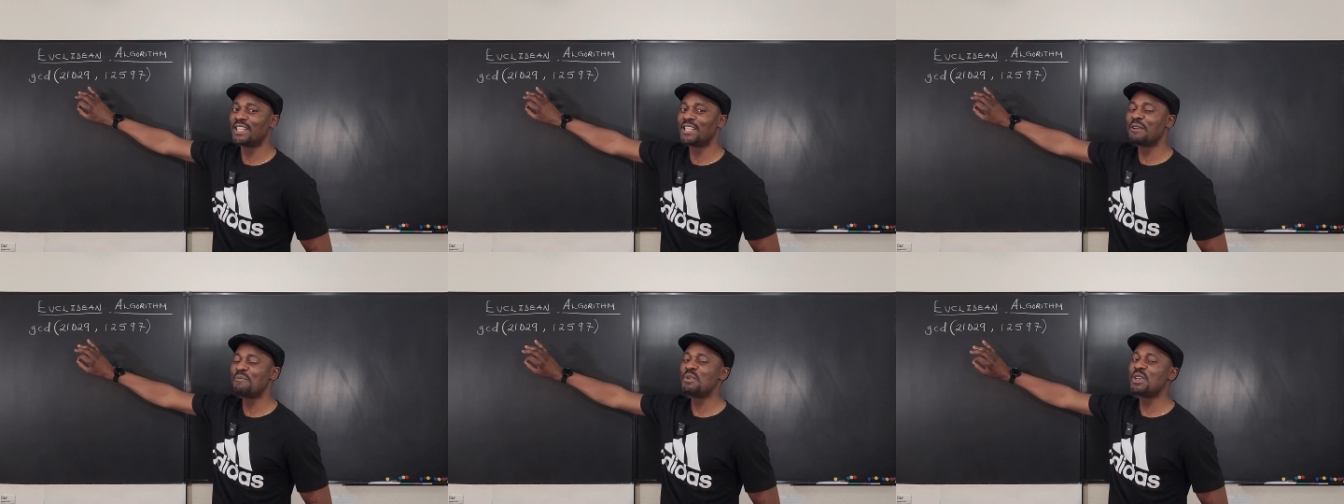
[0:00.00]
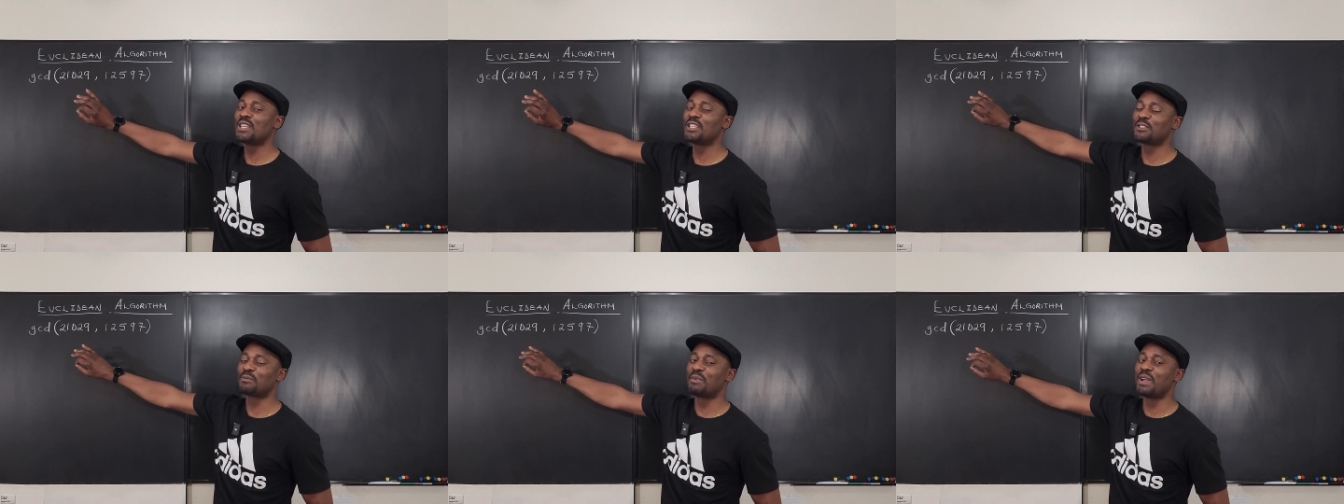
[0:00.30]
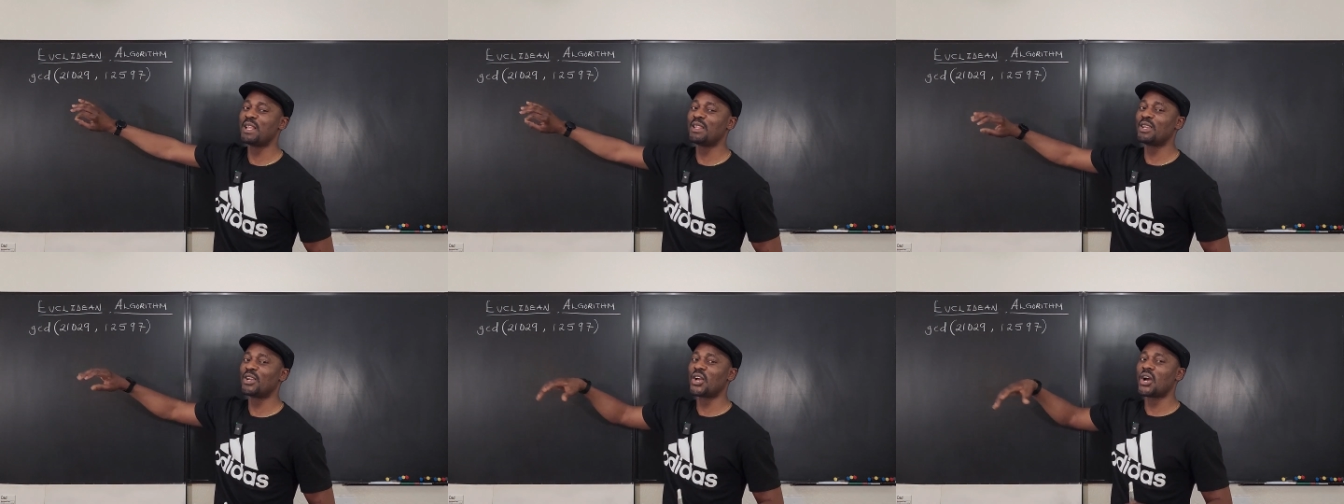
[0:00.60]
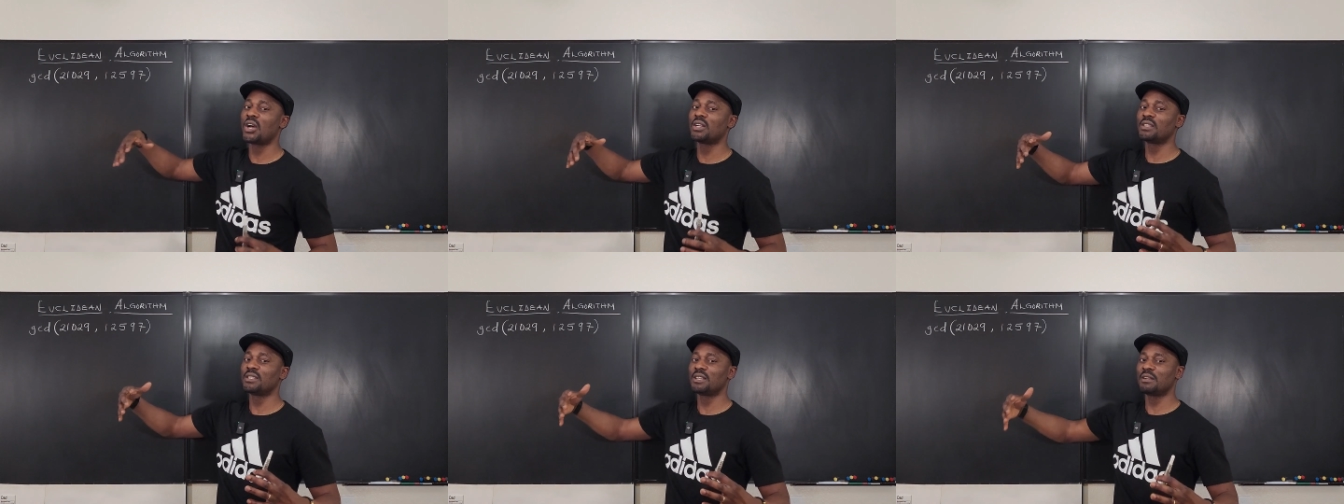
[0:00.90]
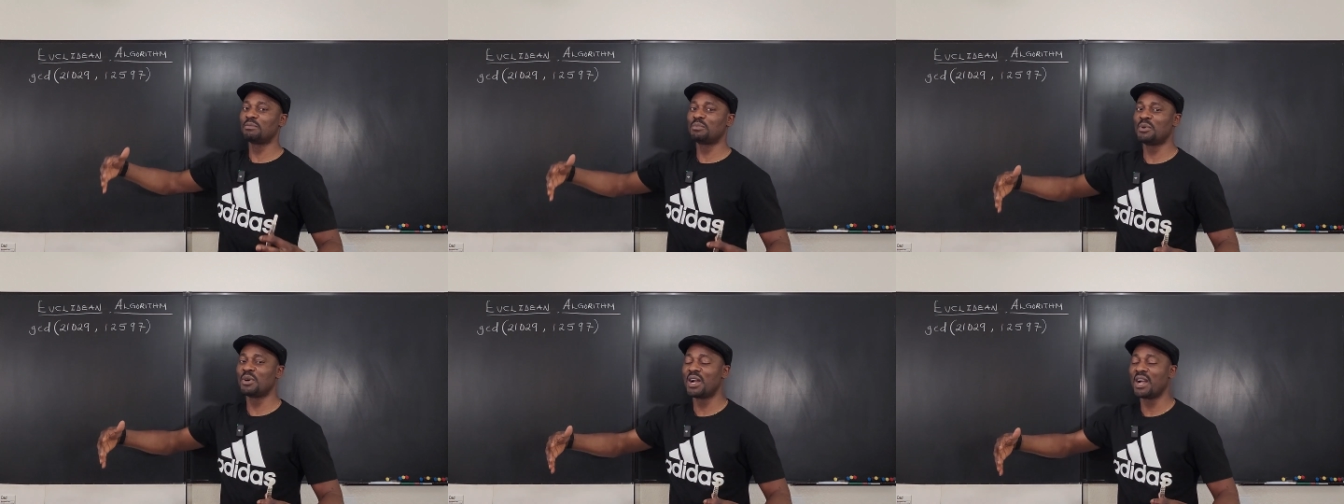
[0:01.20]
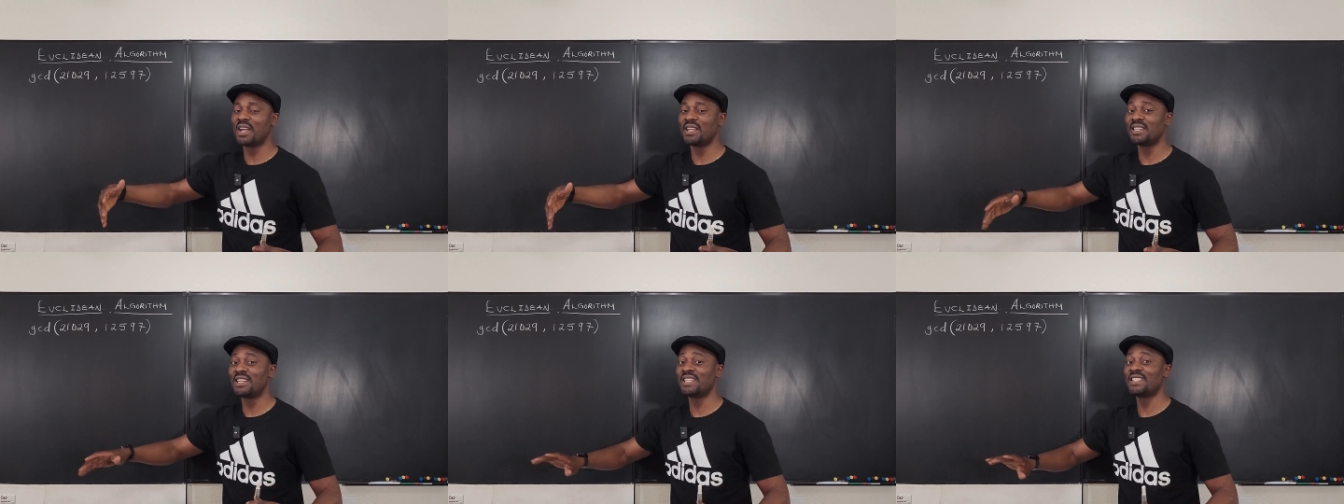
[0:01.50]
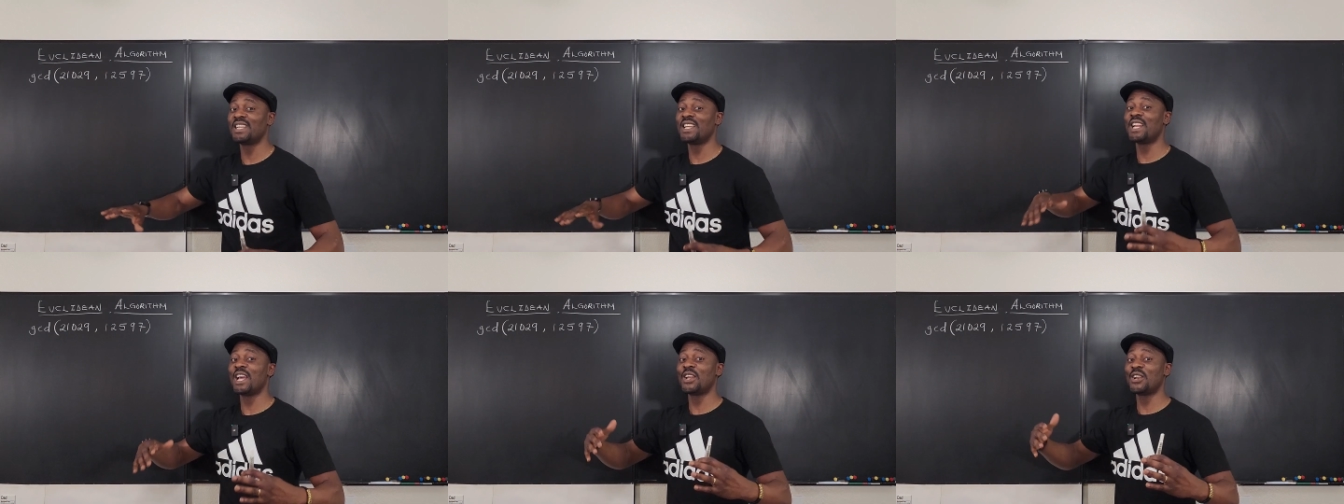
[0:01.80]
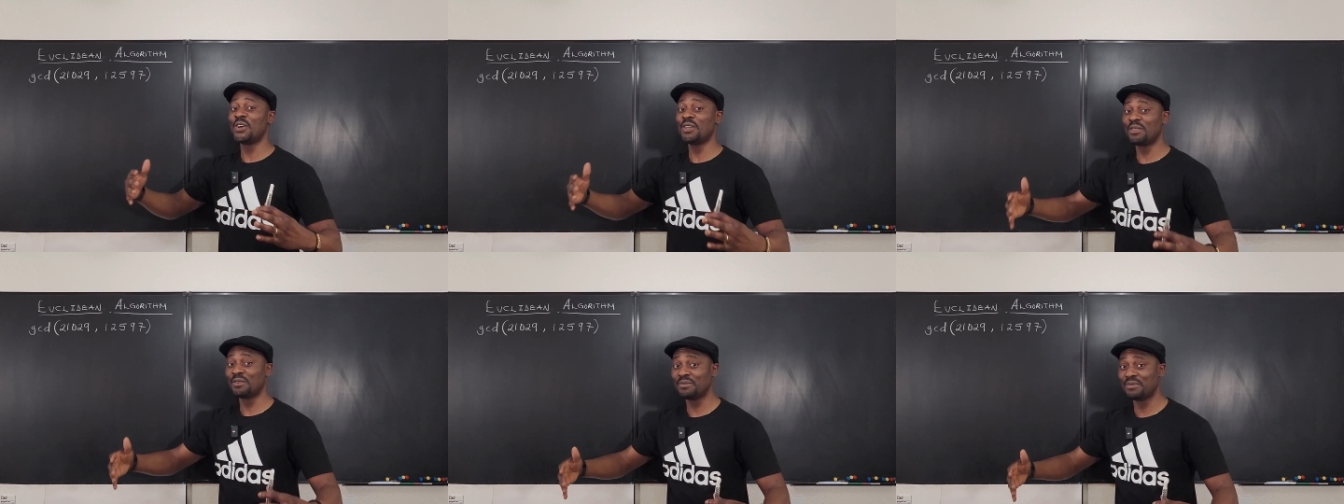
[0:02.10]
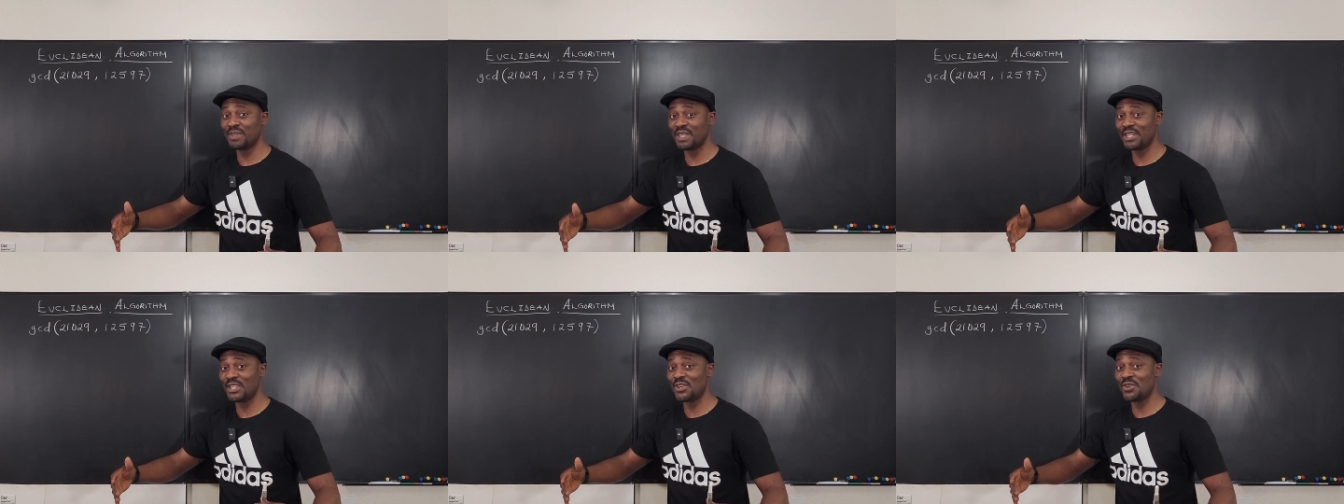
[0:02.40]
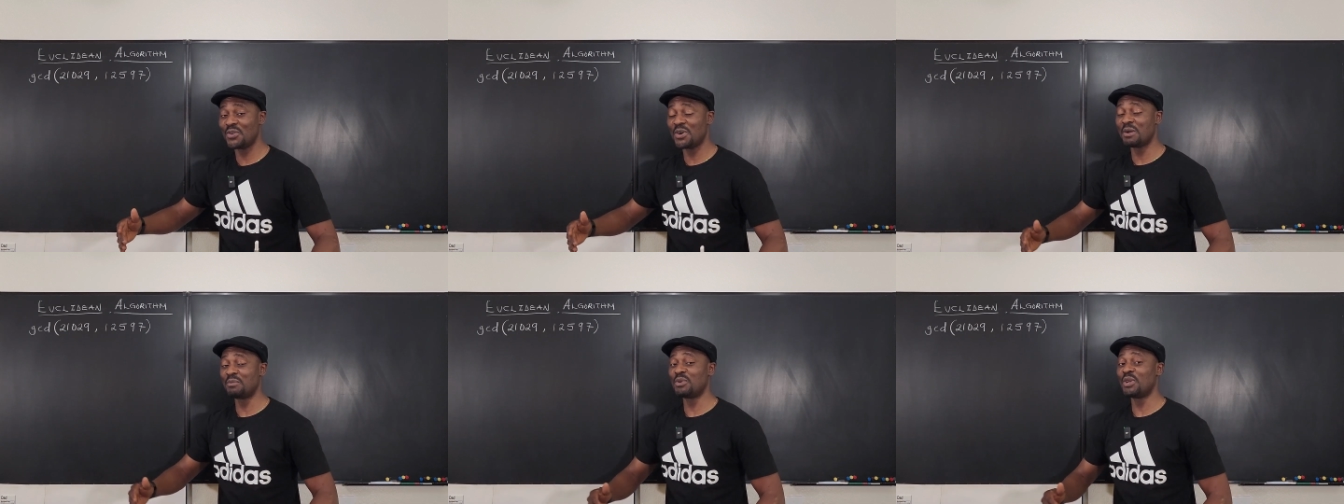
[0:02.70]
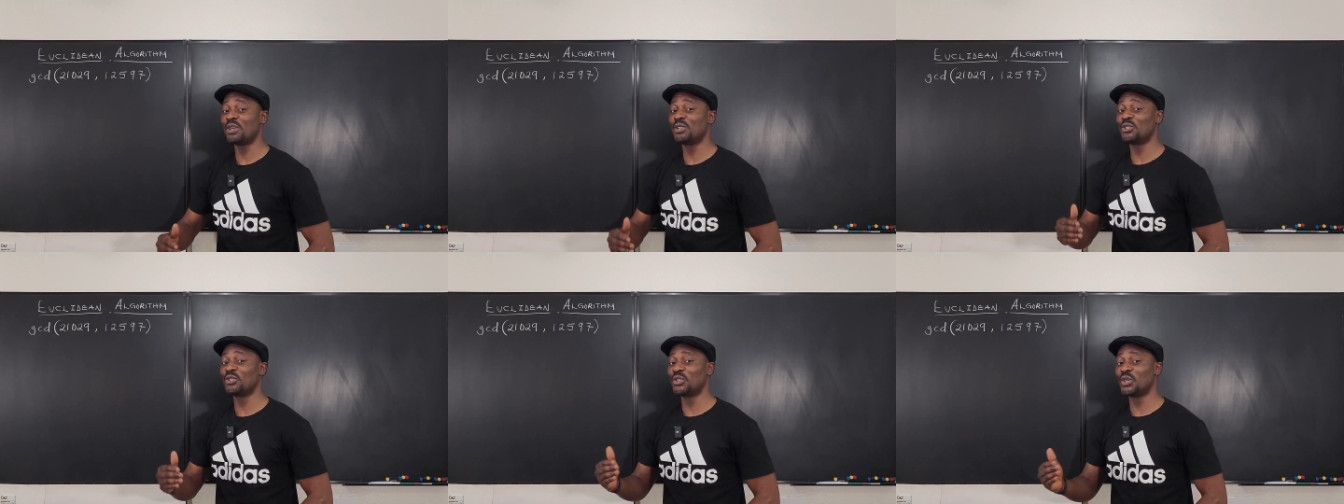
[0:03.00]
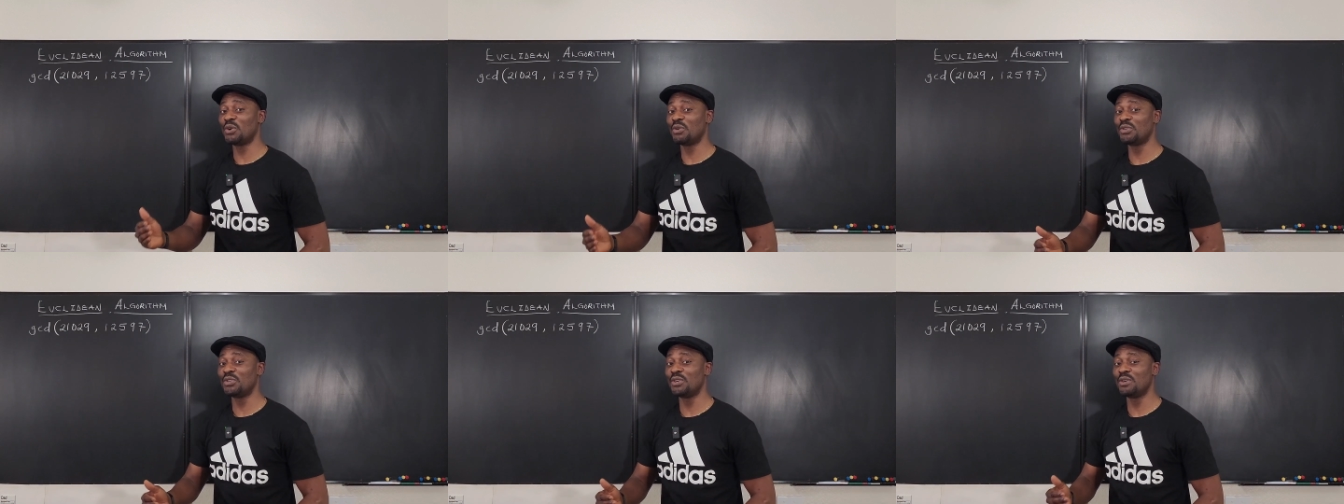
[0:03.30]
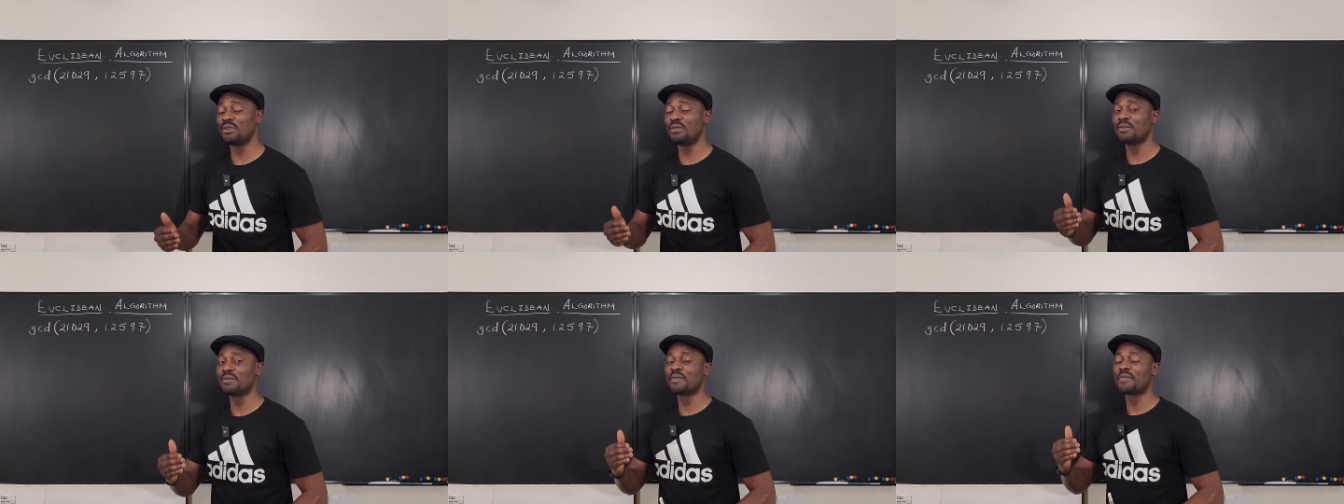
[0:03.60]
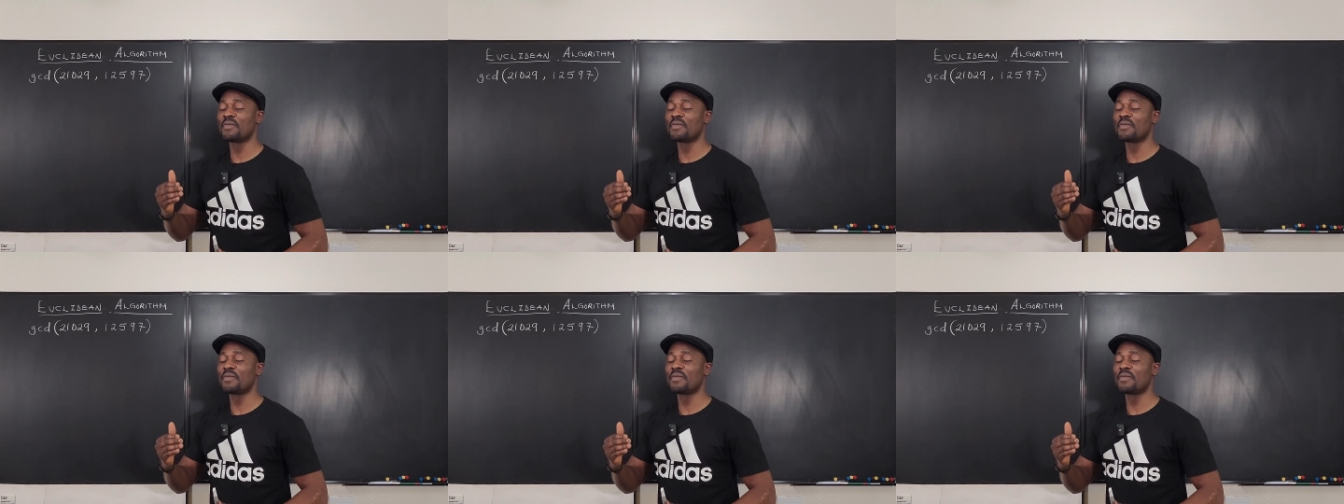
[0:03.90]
Let me explain the concept behind it. In another video, I'm going to show you